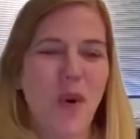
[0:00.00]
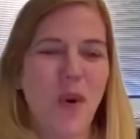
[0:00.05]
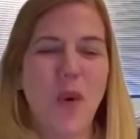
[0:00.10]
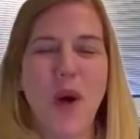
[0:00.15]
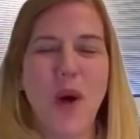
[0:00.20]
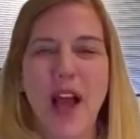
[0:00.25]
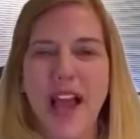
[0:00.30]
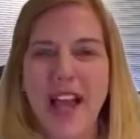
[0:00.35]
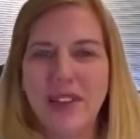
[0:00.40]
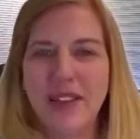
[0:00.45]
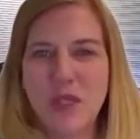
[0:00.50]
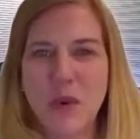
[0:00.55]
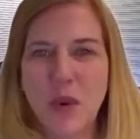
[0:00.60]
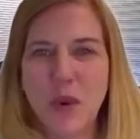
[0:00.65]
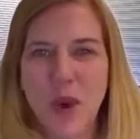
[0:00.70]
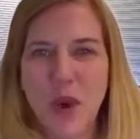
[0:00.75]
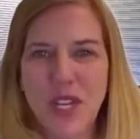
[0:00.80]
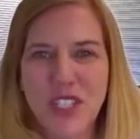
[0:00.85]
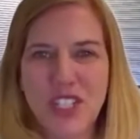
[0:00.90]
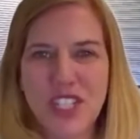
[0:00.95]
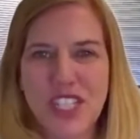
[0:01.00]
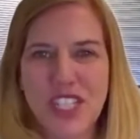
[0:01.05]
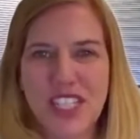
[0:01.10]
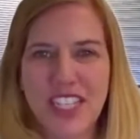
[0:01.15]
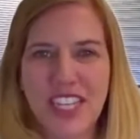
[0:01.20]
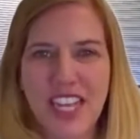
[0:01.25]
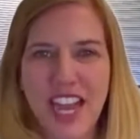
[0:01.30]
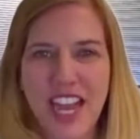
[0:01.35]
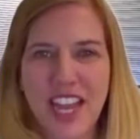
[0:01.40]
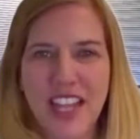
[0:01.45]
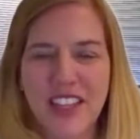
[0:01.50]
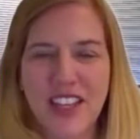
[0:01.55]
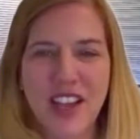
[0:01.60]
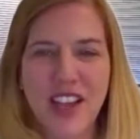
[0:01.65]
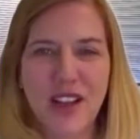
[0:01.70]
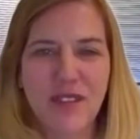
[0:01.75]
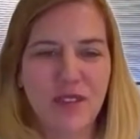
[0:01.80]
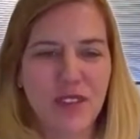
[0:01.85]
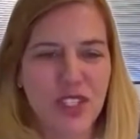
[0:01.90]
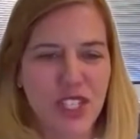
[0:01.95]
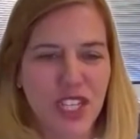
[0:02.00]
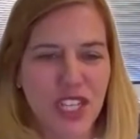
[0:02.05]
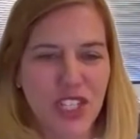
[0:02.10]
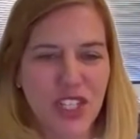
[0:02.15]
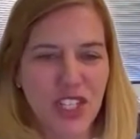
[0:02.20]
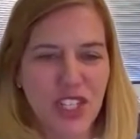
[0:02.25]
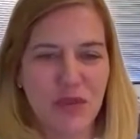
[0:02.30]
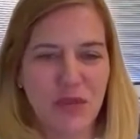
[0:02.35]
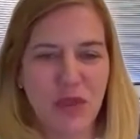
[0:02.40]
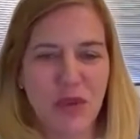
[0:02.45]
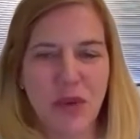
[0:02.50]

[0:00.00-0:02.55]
Well, I have some questions to guide the conversation,